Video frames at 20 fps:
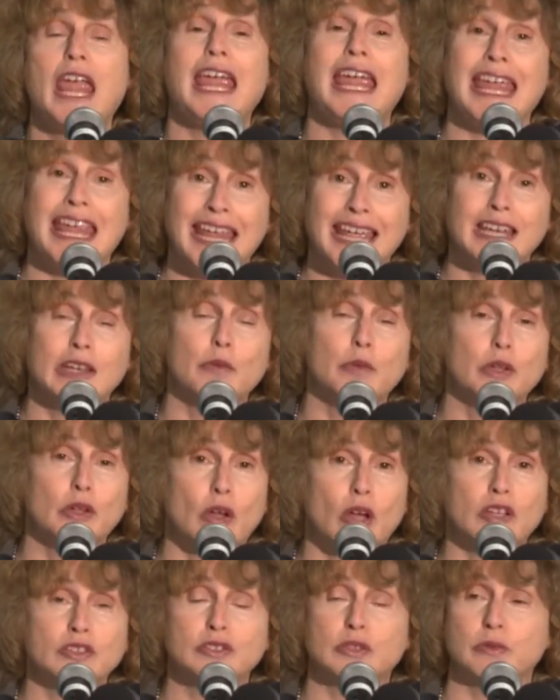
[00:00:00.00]
and it will
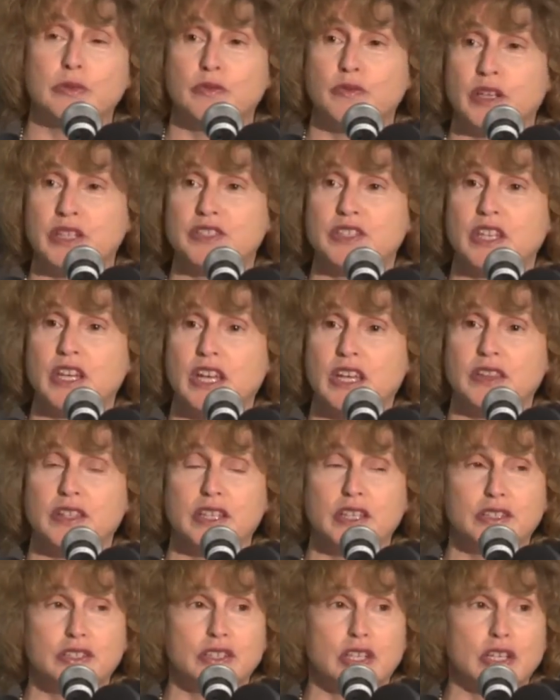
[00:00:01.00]
also investigate the
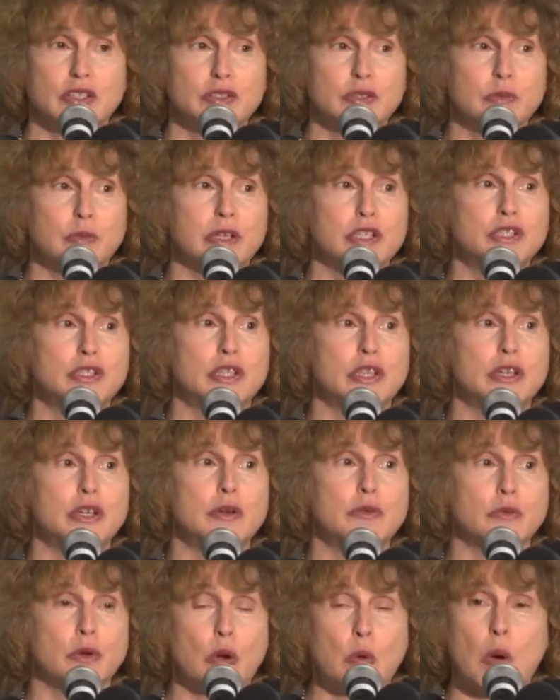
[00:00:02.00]
extent to which the
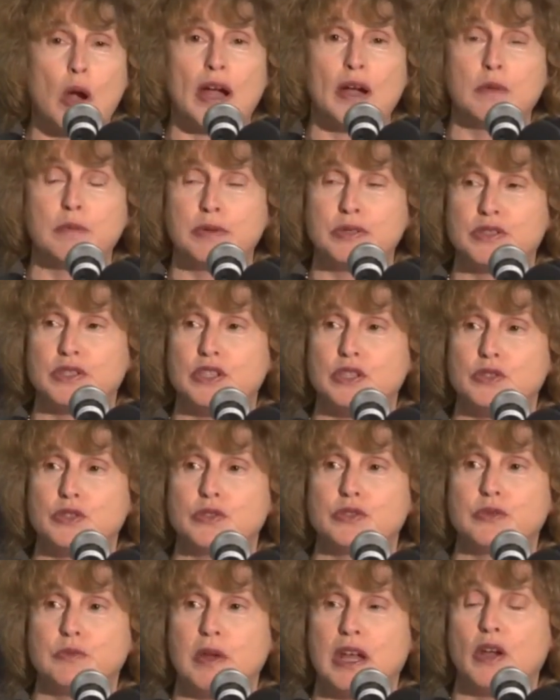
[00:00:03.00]
required
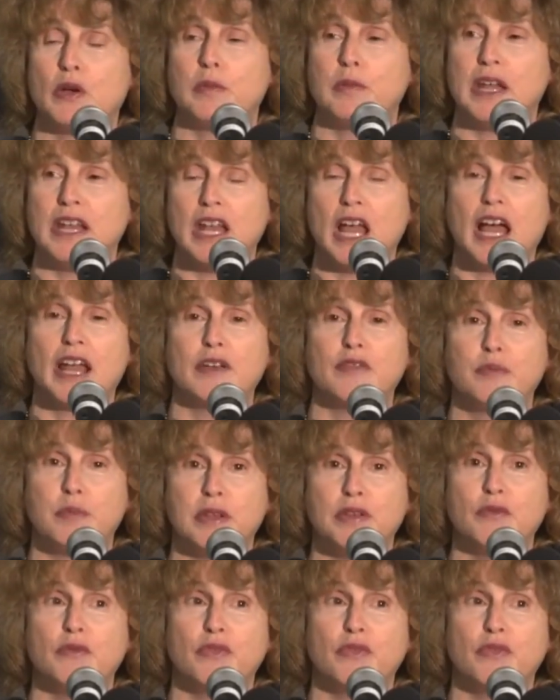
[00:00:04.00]
procedures may or may not have been